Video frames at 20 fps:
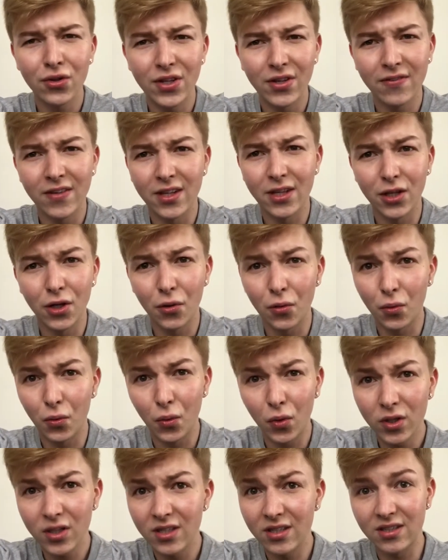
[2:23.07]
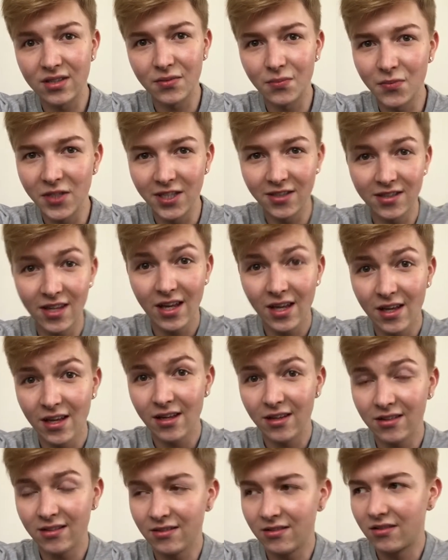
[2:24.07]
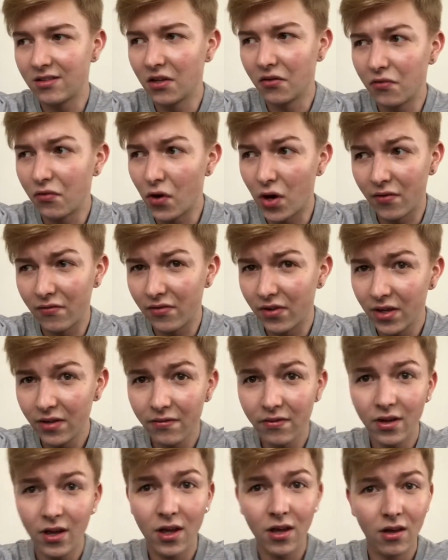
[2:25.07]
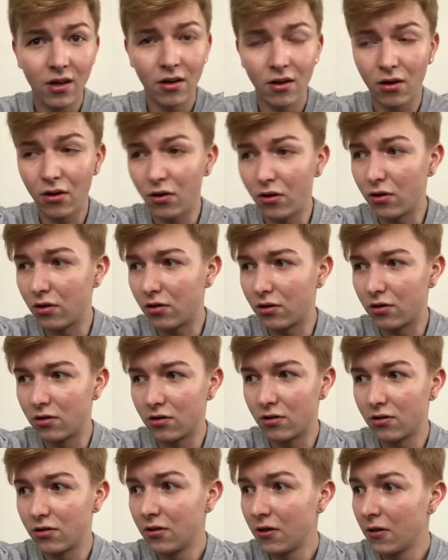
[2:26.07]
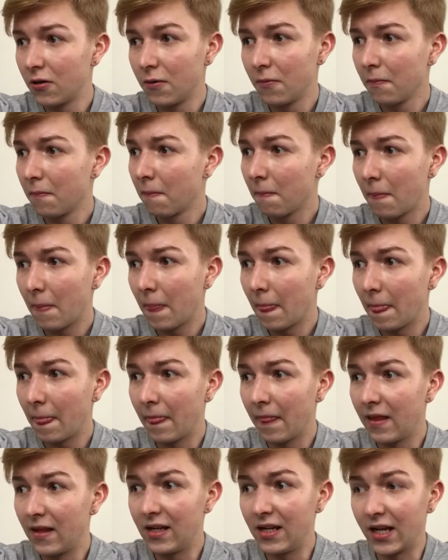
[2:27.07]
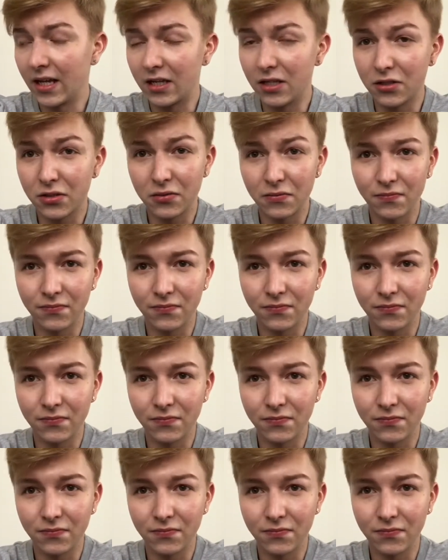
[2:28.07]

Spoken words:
even know what it means, savoir vivre, or like,